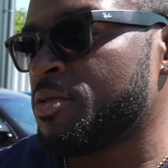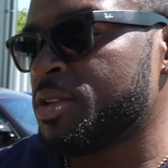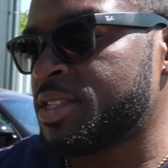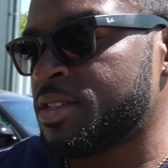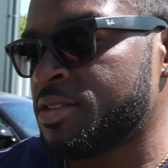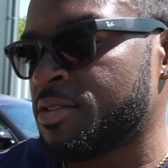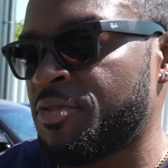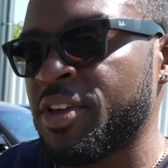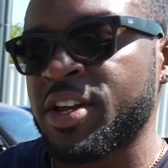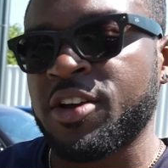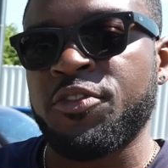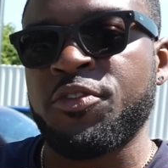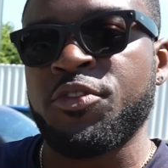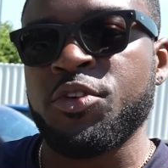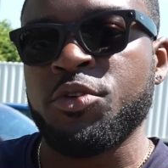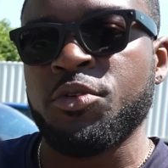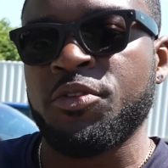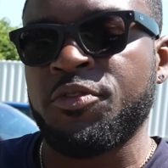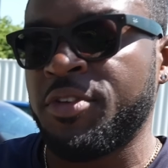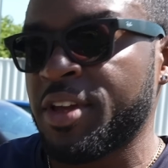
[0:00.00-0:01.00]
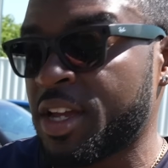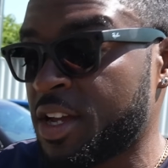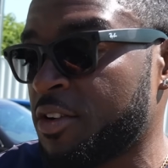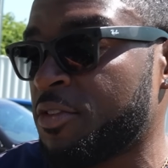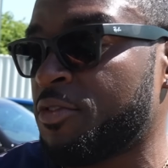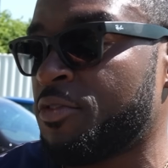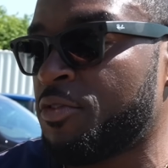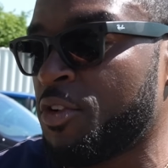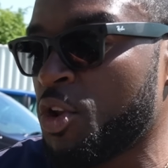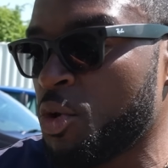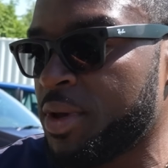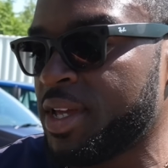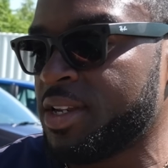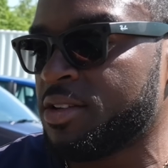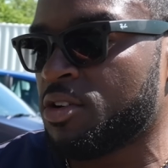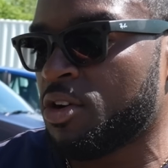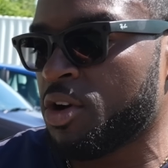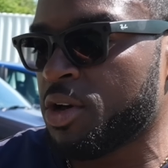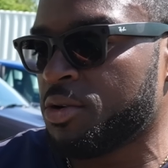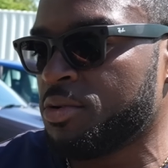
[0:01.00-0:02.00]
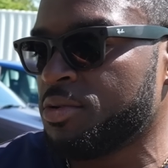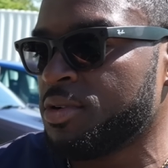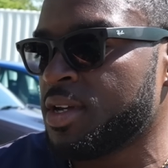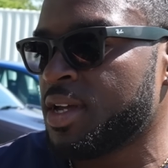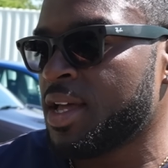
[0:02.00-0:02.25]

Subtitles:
thicker fluid oil